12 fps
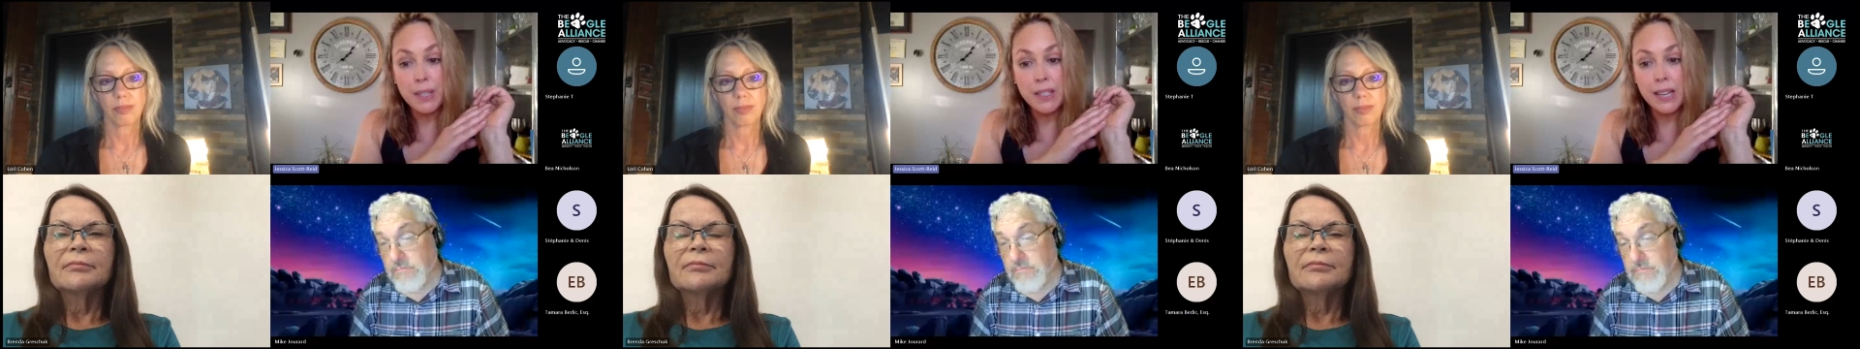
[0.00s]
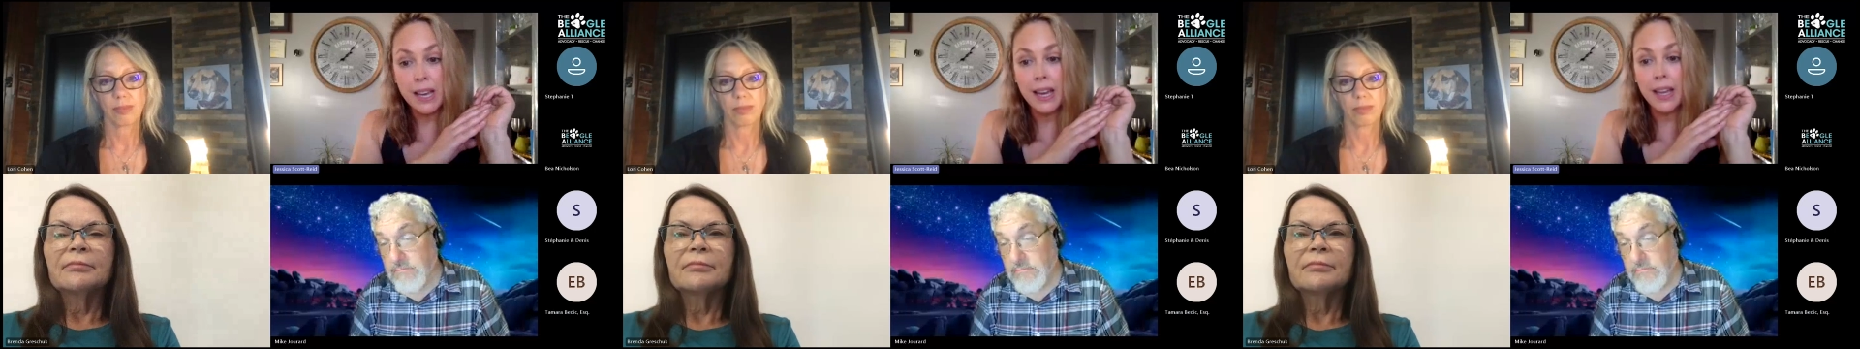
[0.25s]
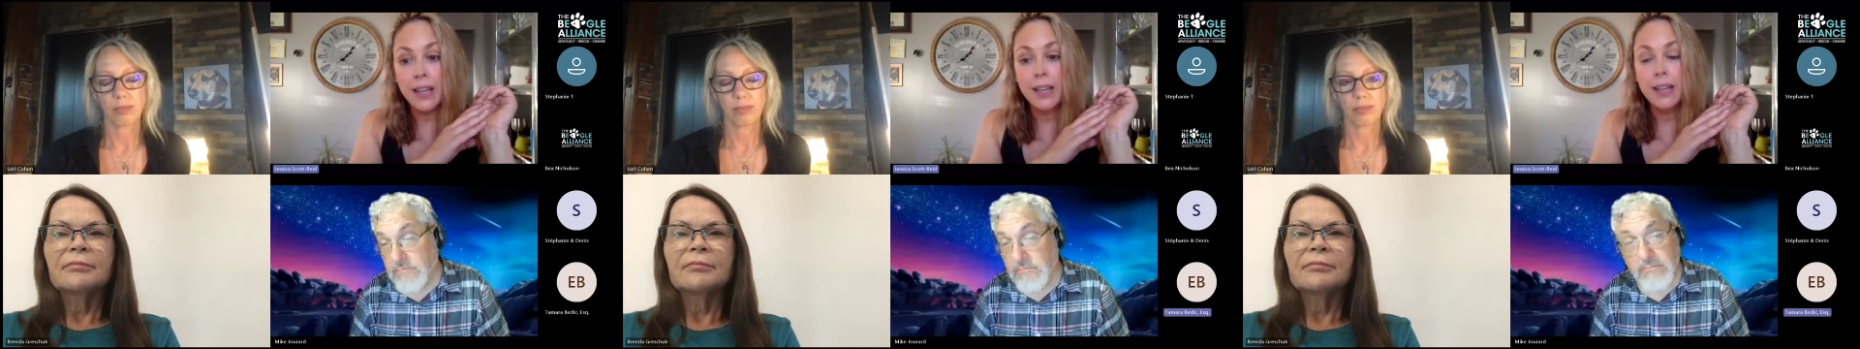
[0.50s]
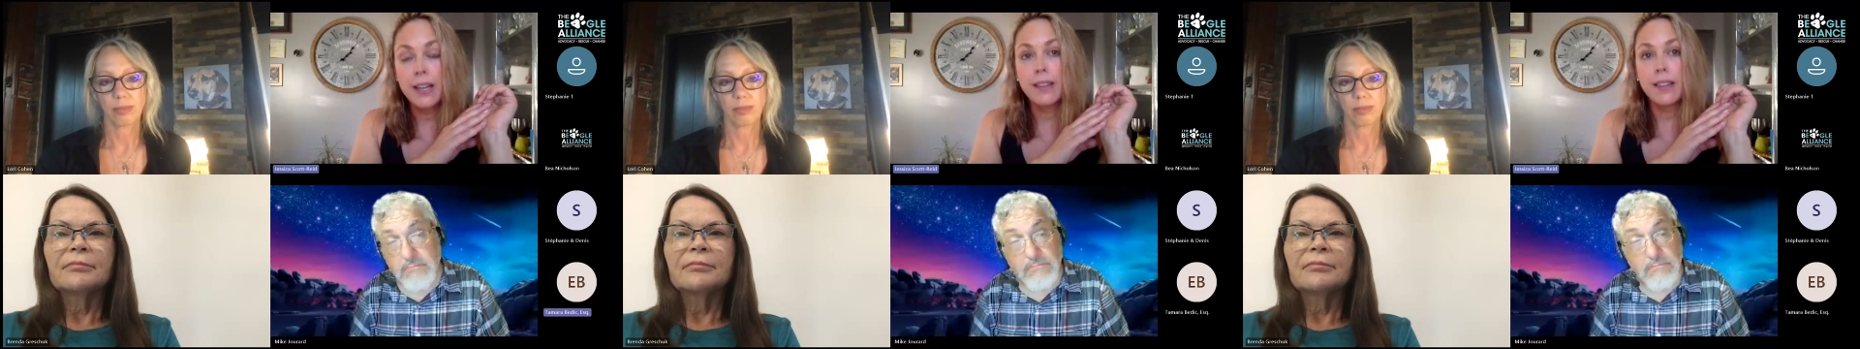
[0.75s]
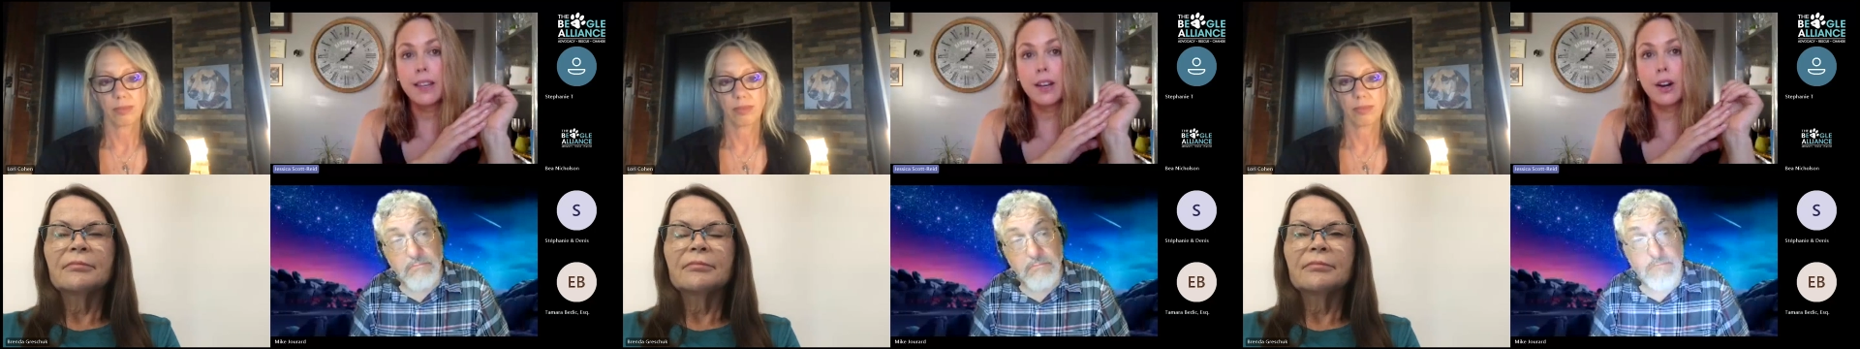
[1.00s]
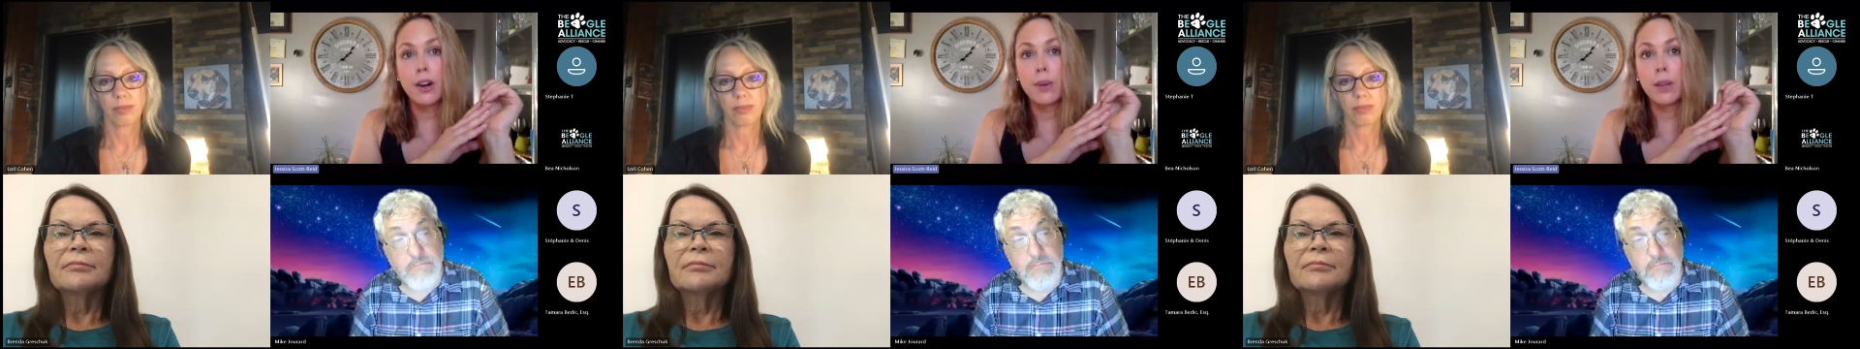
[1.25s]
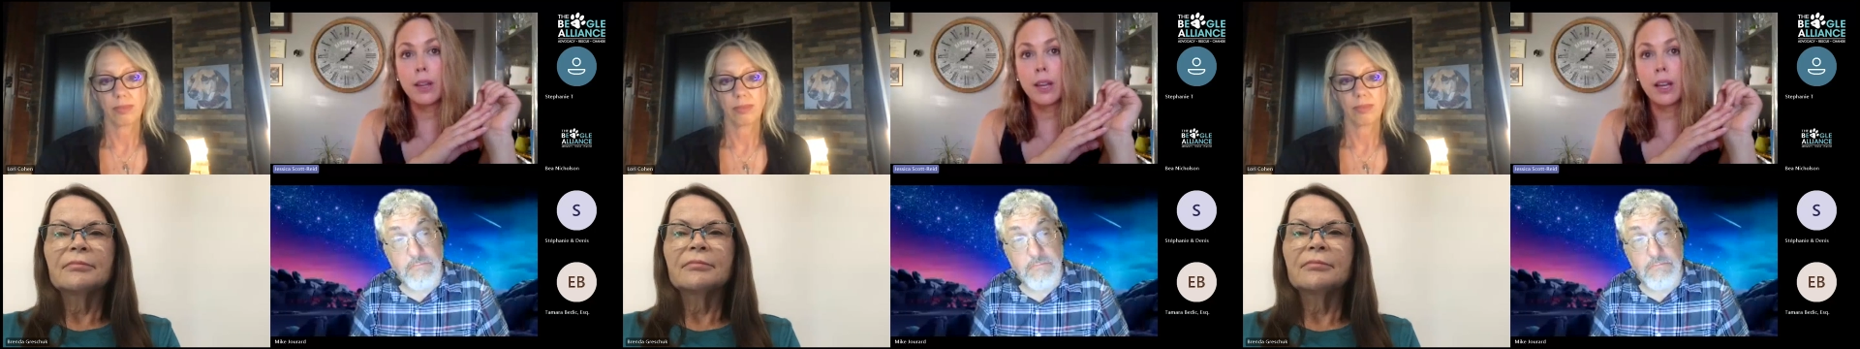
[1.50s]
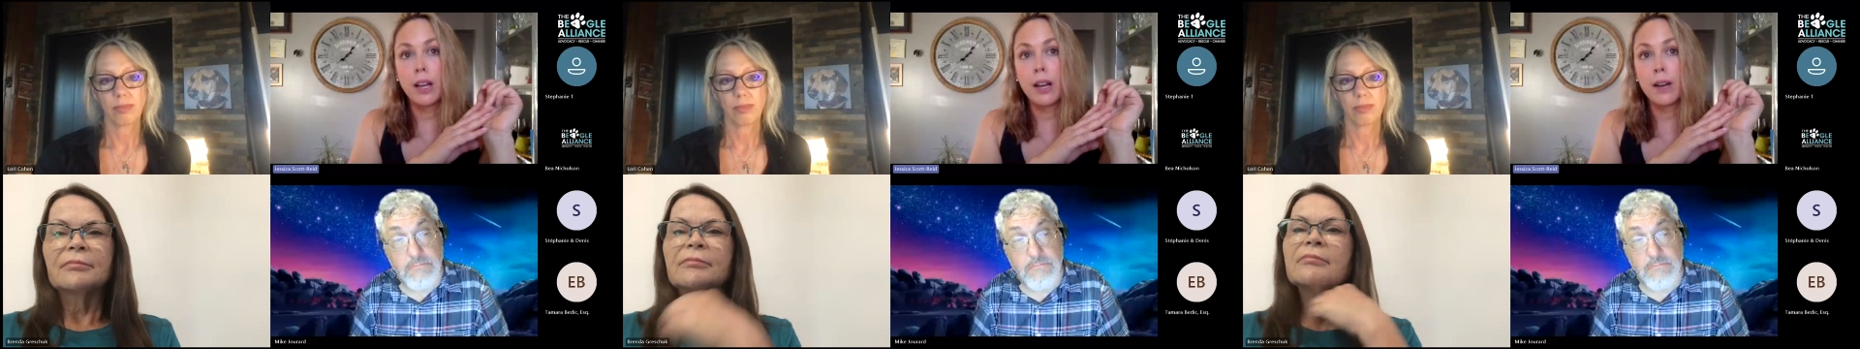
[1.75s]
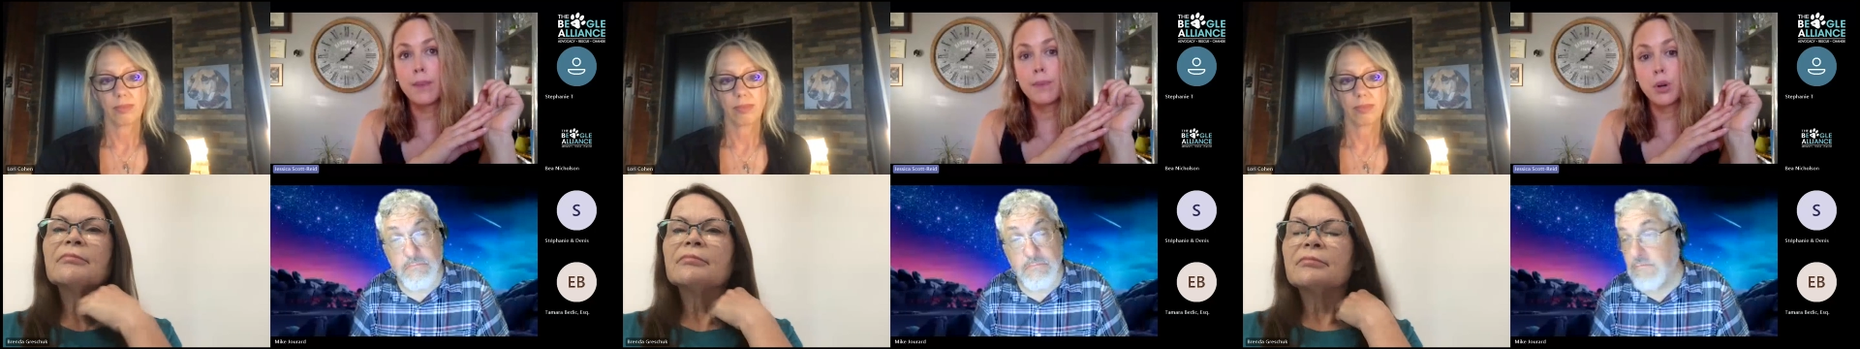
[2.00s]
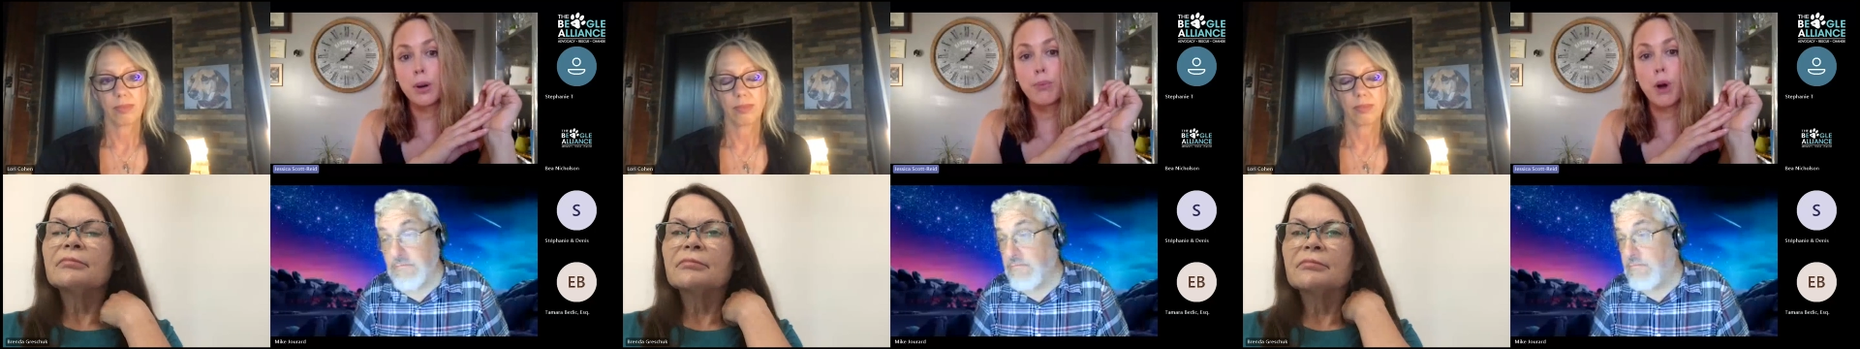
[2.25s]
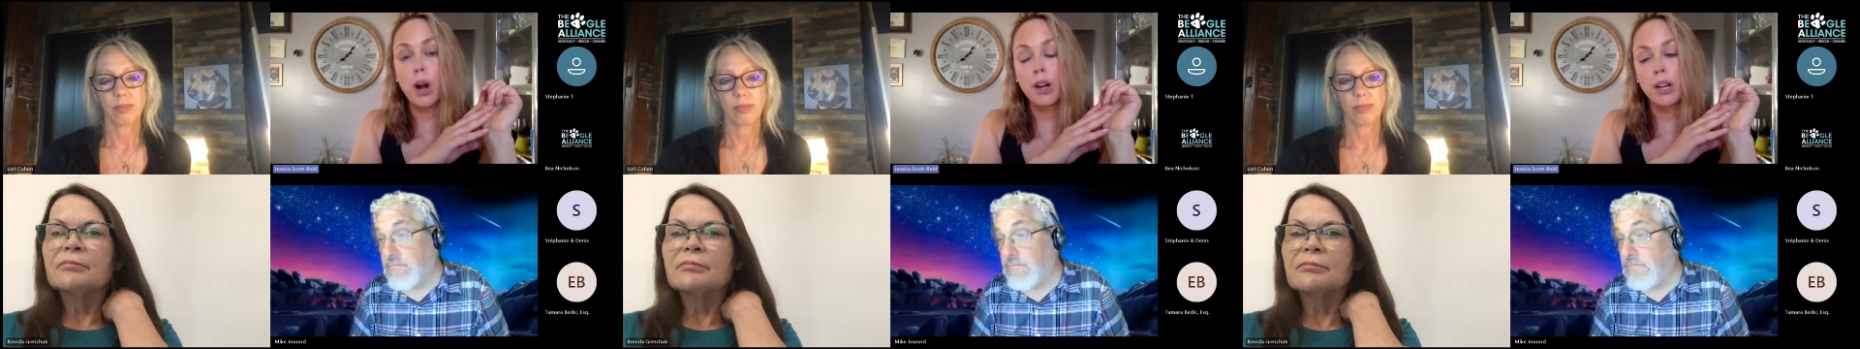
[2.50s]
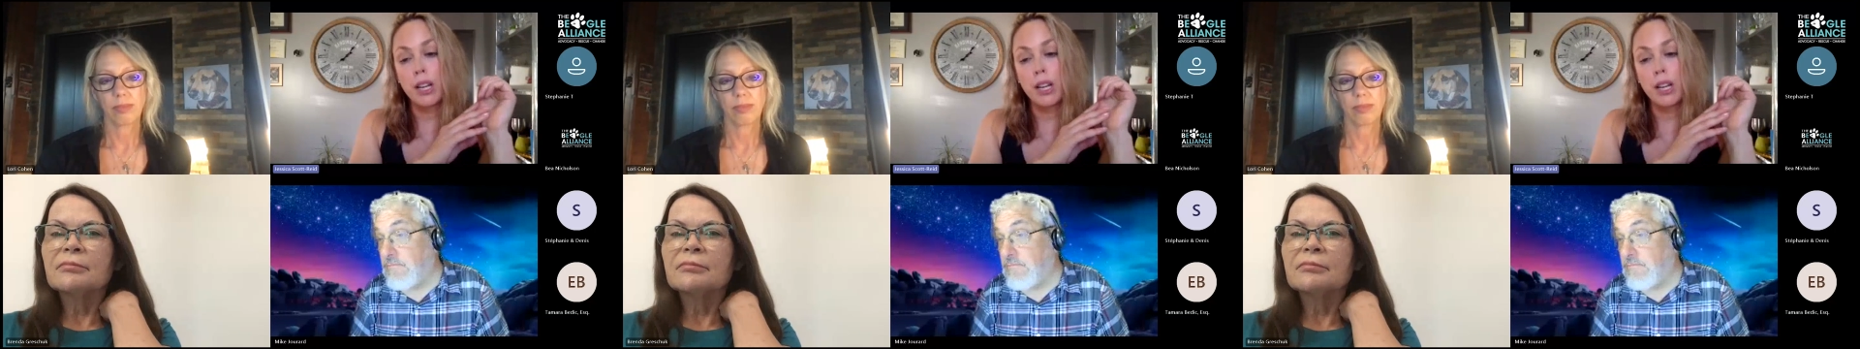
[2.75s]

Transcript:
Speaker 1: spca that are really um, sort of